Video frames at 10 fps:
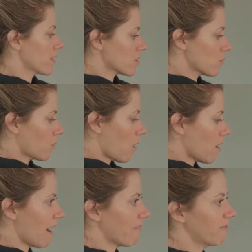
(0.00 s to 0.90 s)
this
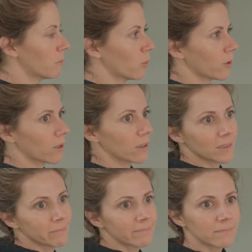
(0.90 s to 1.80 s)
wall have more
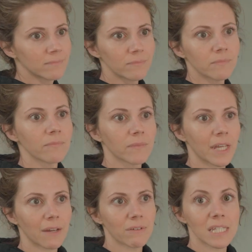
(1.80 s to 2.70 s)

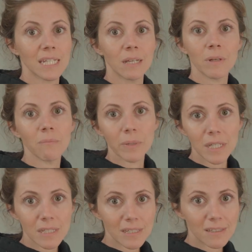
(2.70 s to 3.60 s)
like of a statement
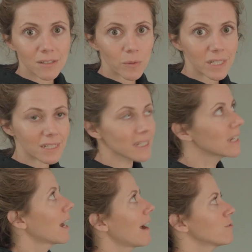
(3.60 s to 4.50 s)
piece to it.
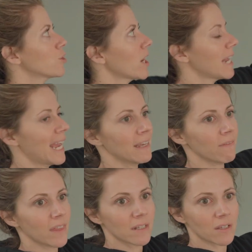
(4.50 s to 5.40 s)
I've tried
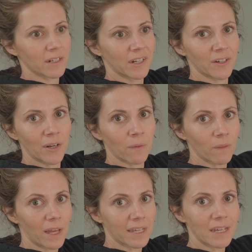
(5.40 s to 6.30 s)
hanging things on here and I
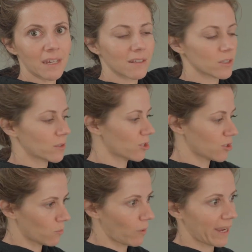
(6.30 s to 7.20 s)
don't like it. So it's
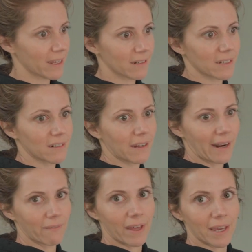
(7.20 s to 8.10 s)
just white to
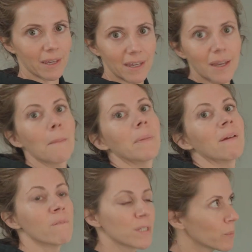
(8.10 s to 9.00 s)
kind of like be
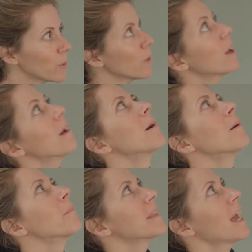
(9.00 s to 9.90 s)
invisible. But